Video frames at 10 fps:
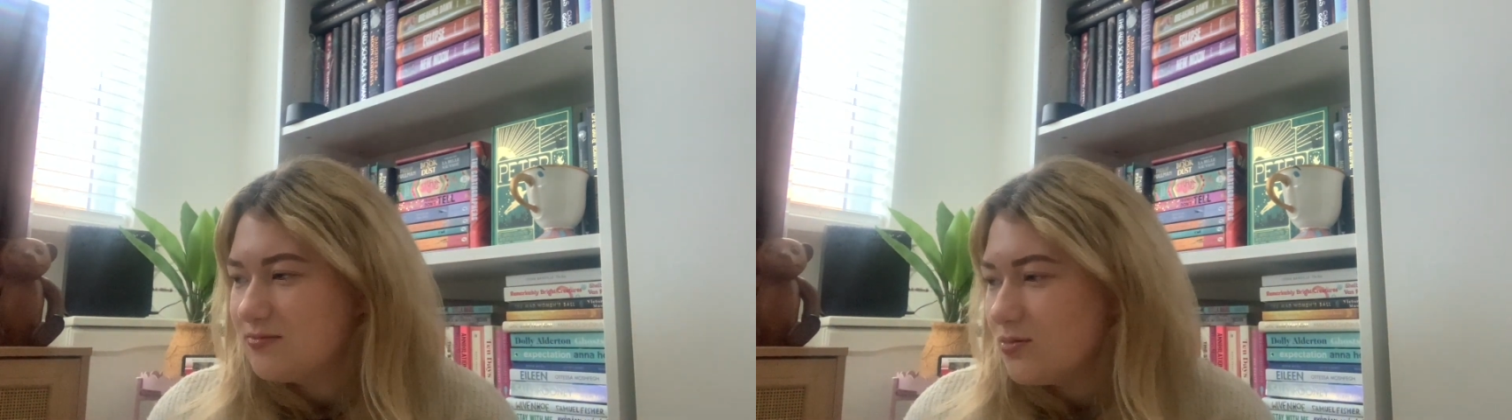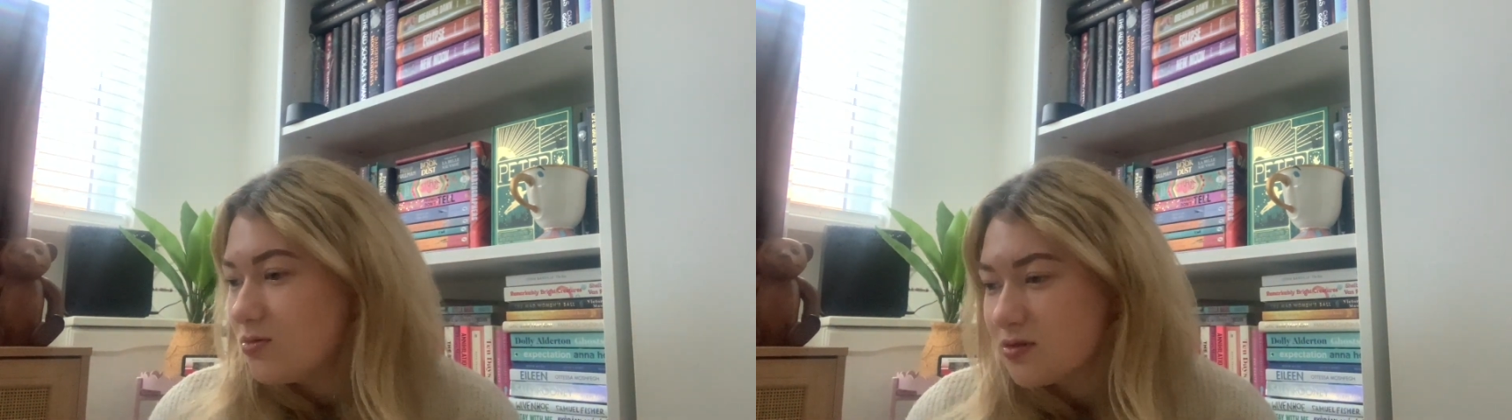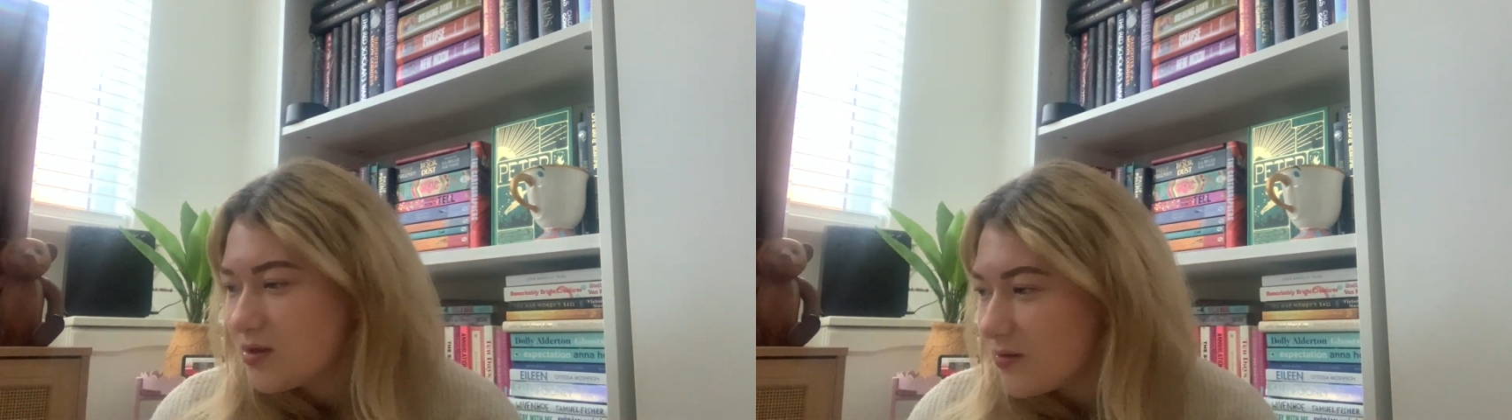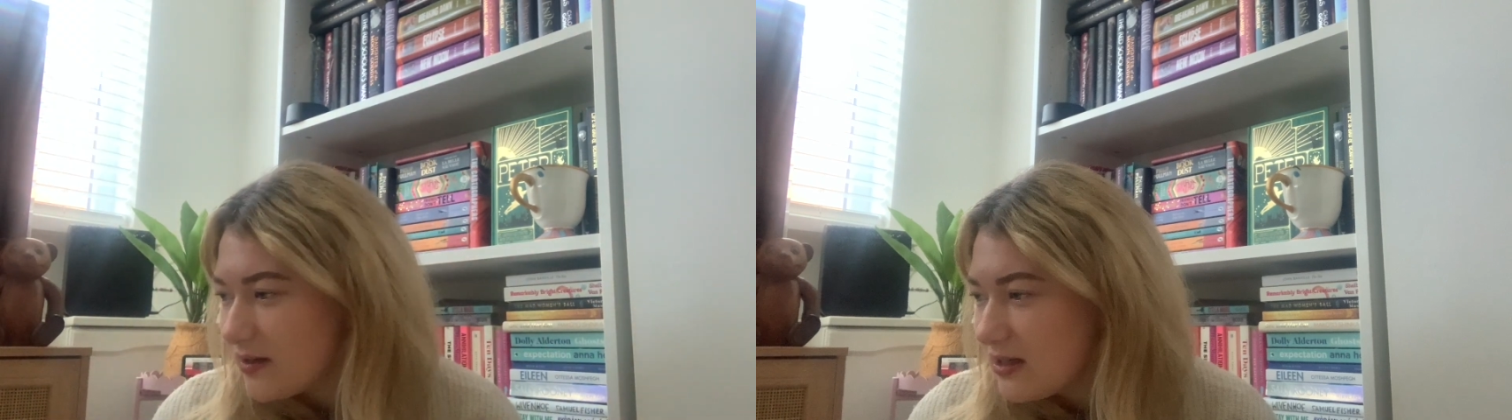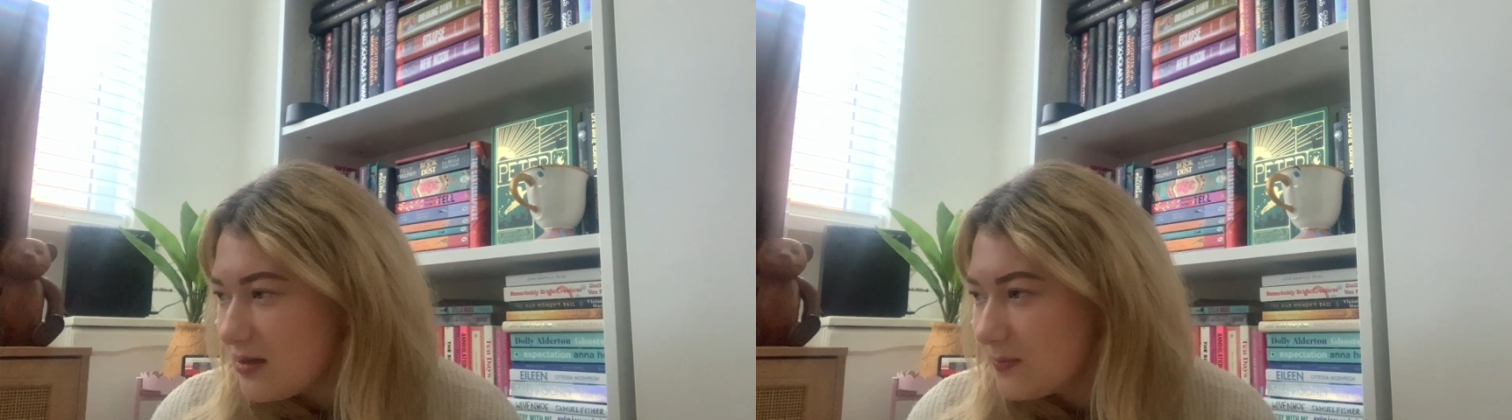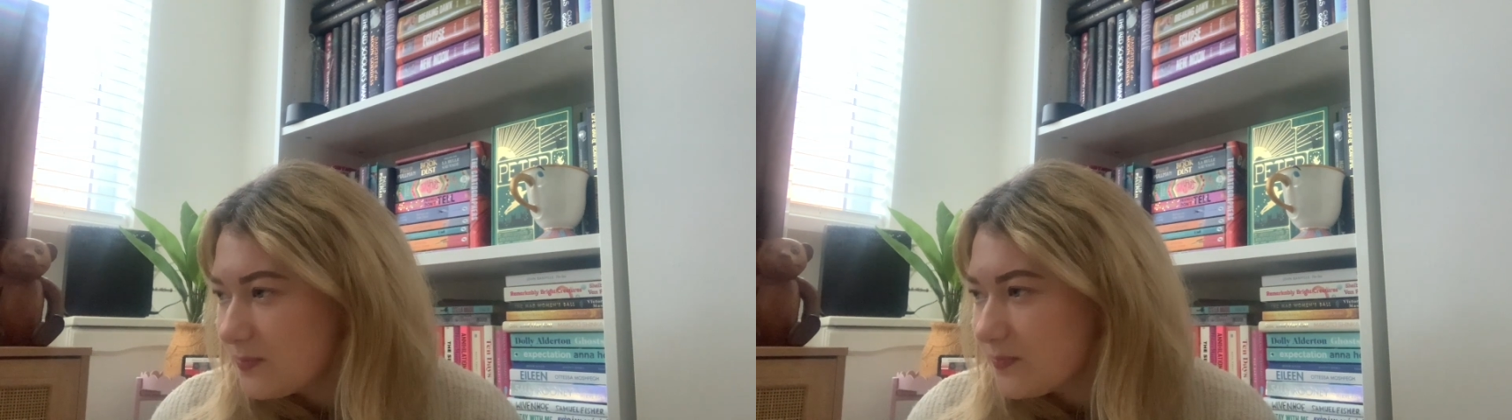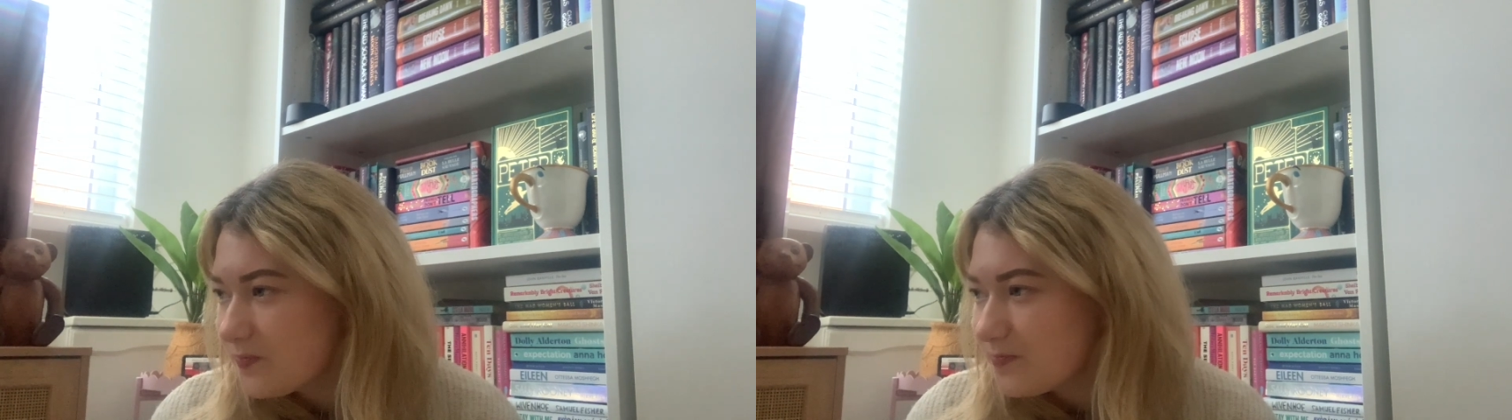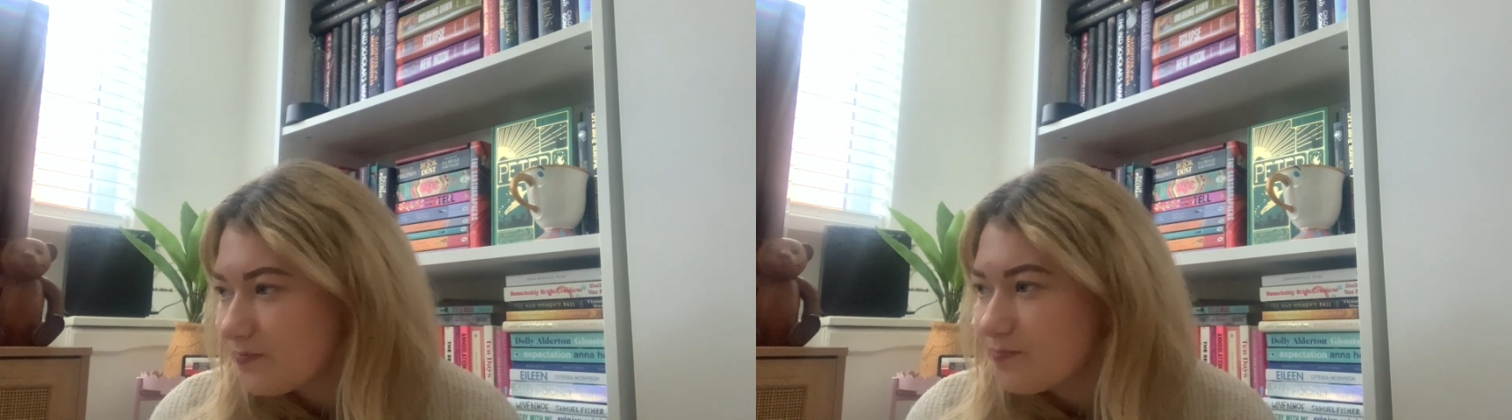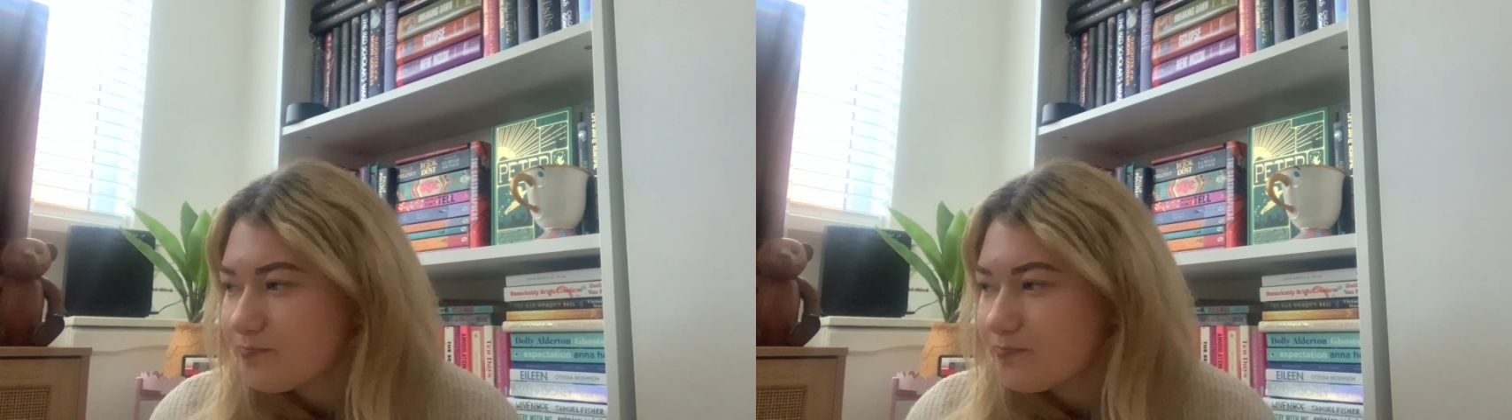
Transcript: Um, but yeah, that's